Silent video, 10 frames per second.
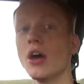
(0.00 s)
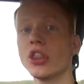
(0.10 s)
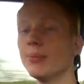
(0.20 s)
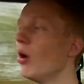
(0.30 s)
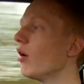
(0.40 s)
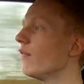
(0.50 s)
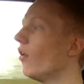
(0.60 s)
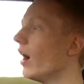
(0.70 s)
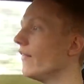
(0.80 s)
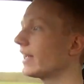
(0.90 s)
The Mark
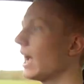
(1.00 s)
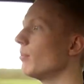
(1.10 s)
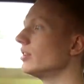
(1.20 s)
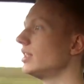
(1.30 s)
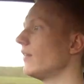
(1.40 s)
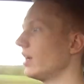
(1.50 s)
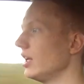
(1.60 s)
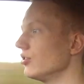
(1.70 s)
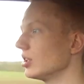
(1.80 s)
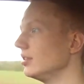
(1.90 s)
V came with several
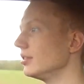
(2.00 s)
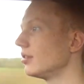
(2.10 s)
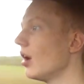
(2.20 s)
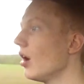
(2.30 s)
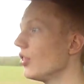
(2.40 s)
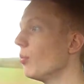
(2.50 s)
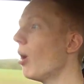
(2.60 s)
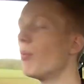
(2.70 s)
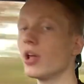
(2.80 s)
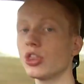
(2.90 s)
engines, the
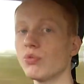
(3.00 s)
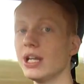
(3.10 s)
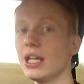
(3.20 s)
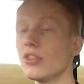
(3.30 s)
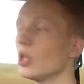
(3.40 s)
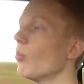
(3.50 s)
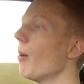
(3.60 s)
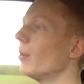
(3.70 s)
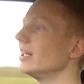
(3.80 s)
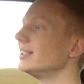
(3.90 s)
1.3, the
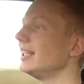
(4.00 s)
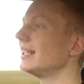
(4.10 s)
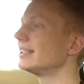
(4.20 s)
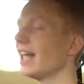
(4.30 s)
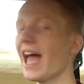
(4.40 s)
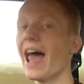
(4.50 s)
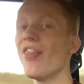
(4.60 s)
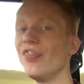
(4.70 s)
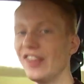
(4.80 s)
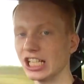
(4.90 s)
1.6
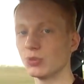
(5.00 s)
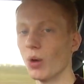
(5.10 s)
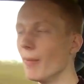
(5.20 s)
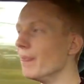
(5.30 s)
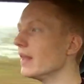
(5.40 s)
and this one,